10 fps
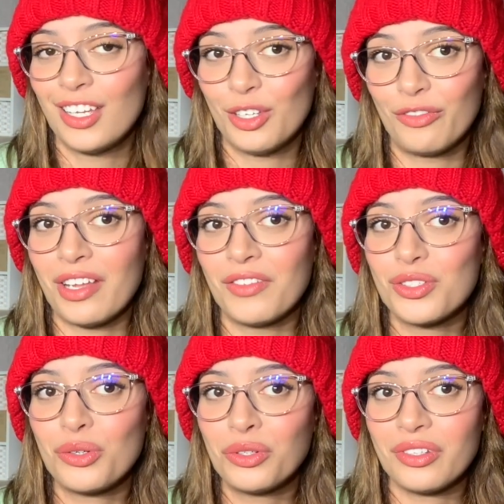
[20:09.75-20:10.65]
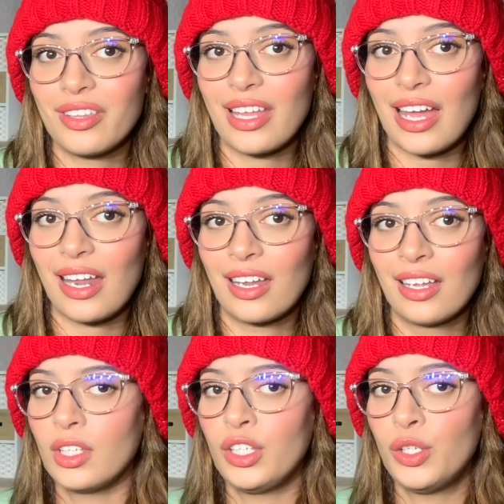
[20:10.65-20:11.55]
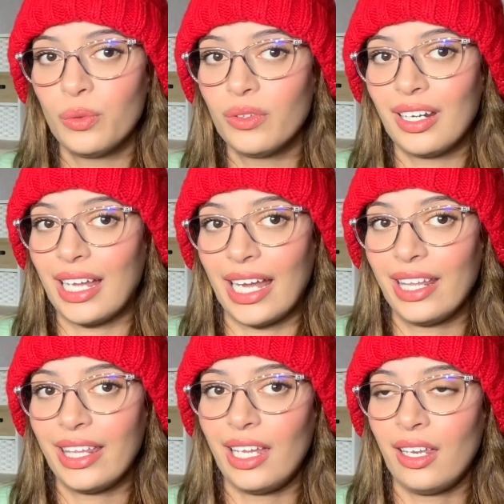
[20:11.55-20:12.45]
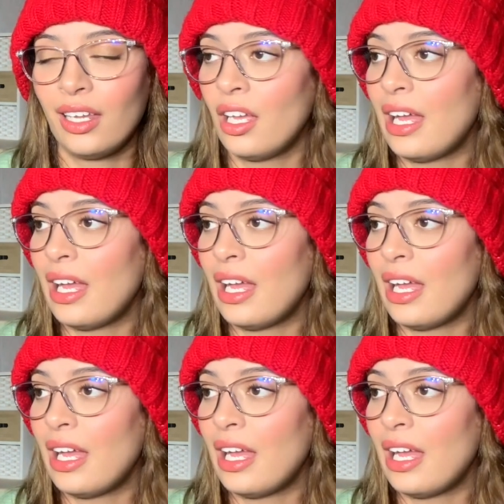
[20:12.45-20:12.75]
You've never told her that you will lie in them.